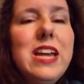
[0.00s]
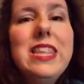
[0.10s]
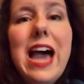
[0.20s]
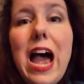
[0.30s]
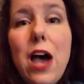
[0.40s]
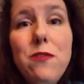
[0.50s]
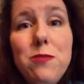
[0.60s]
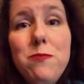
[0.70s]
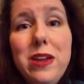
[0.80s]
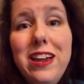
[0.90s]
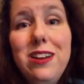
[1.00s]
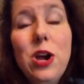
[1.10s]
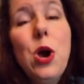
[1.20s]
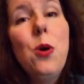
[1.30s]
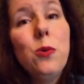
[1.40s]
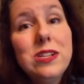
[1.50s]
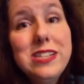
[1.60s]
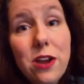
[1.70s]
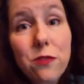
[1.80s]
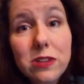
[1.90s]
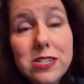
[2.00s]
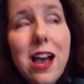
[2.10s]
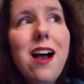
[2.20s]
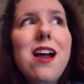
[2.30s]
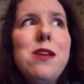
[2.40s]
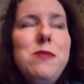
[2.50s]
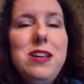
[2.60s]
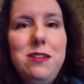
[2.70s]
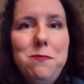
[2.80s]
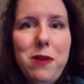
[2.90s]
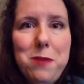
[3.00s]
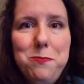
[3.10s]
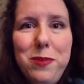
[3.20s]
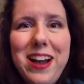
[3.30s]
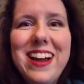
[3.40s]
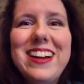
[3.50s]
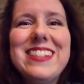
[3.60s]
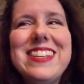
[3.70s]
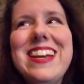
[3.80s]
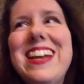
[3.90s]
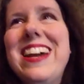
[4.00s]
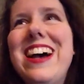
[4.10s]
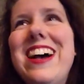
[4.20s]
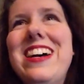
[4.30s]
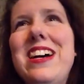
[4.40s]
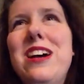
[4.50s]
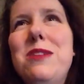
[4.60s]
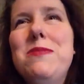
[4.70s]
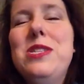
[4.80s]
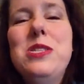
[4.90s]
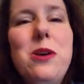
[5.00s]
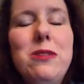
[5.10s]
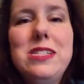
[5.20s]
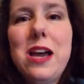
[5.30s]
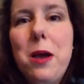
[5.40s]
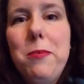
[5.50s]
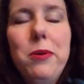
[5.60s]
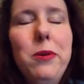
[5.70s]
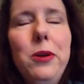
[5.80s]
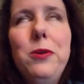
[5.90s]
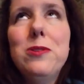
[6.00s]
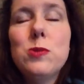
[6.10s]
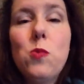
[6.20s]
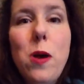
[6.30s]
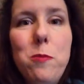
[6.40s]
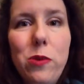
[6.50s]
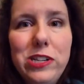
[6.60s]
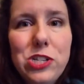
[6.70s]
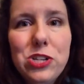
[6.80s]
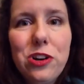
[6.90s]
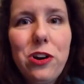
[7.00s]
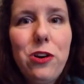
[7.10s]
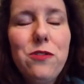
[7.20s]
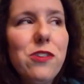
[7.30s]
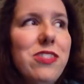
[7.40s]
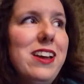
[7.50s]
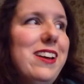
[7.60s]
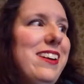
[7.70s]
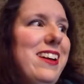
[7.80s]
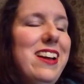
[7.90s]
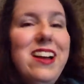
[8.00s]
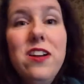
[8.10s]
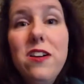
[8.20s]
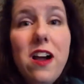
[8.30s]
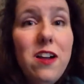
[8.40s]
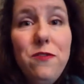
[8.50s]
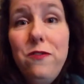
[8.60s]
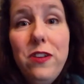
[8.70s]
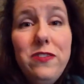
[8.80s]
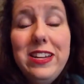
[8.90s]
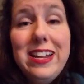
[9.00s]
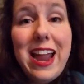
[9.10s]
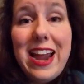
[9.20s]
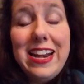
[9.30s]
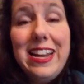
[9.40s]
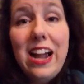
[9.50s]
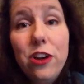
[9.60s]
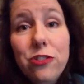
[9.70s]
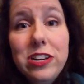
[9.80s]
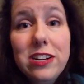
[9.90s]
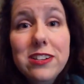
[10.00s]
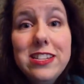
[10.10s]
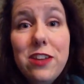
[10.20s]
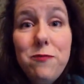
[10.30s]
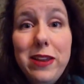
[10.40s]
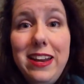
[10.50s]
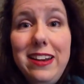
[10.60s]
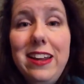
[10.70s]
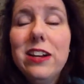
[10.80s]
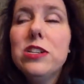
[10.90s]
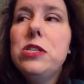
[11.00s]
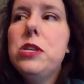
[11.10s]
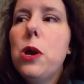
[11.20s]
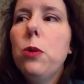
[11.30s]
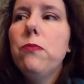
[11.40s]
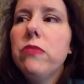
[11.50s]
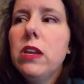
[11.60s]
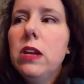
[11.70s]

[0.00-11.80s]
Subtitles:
that haven't been worn down over time, eaten by bugs, soaked up who knows what moisture over the 50, 80, 100 years they've been in here. So